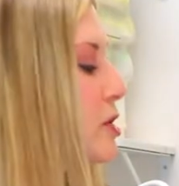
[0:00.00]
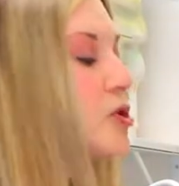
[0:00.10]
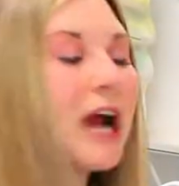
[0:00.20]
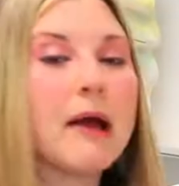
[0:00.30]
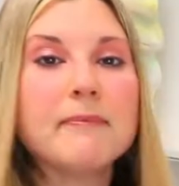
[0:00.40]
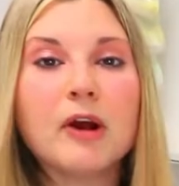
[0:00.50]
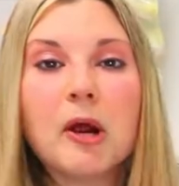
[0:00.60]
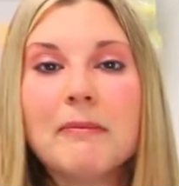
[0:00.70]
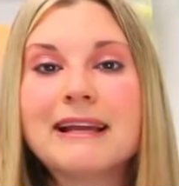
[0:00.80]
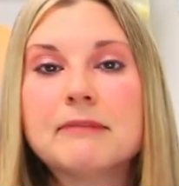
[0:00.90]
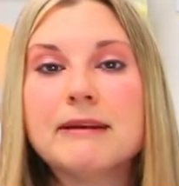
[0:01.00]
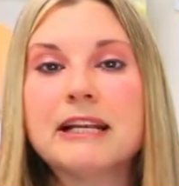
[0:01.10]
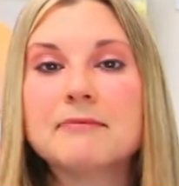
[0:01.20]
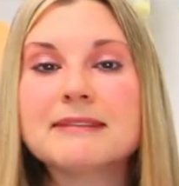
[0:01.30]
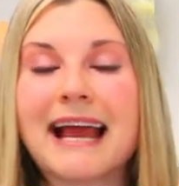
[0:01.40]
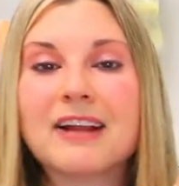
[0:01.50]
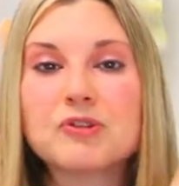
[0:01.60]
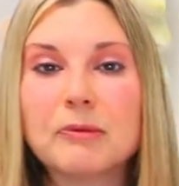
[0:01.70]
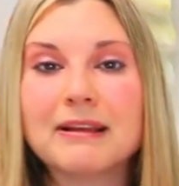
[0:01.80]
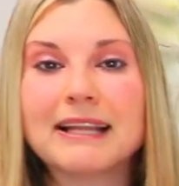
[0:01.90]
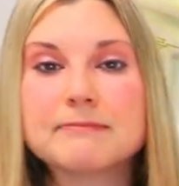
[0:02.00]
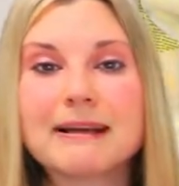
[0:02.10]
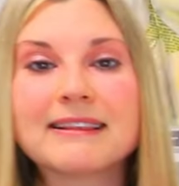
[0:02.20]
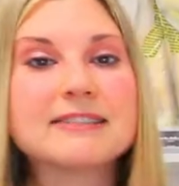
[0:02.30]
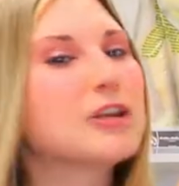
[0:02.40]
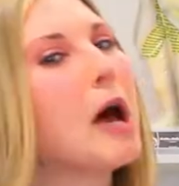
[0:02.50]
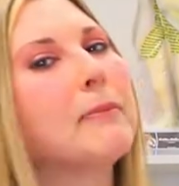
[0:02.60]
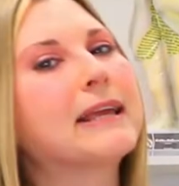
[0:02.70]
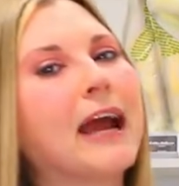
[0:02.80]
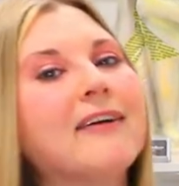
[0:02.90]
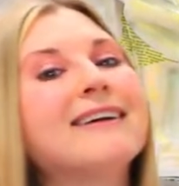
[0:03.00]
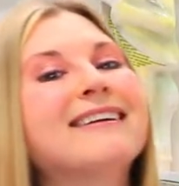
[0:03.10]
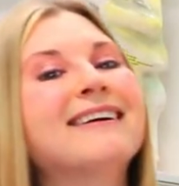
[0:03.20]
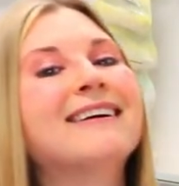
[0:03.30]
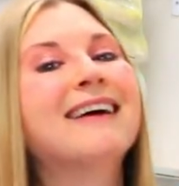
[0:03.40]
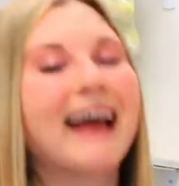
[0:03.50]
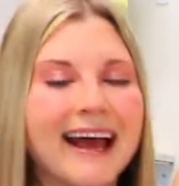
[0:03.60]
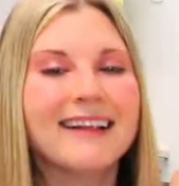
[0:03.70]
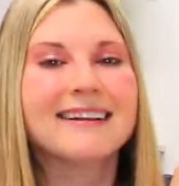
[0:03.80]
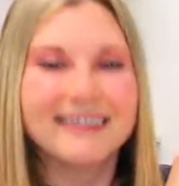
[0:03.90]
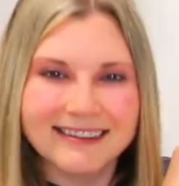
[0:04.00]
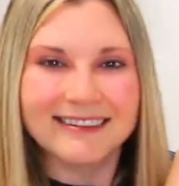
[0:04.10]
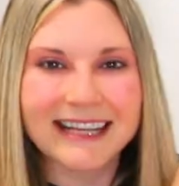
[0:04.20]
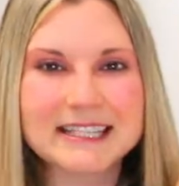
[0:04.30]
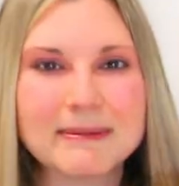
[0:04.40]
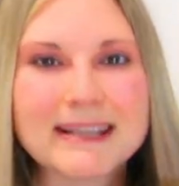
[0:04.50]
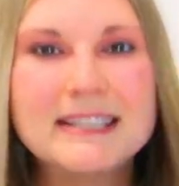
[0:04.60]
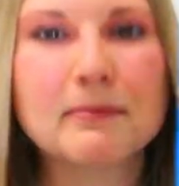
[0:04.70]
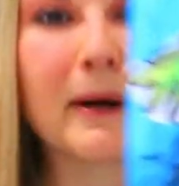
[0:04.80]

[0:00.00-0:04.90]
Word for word: So grab your art making mediums and join me. Let's make this zombie carrot, and let's make some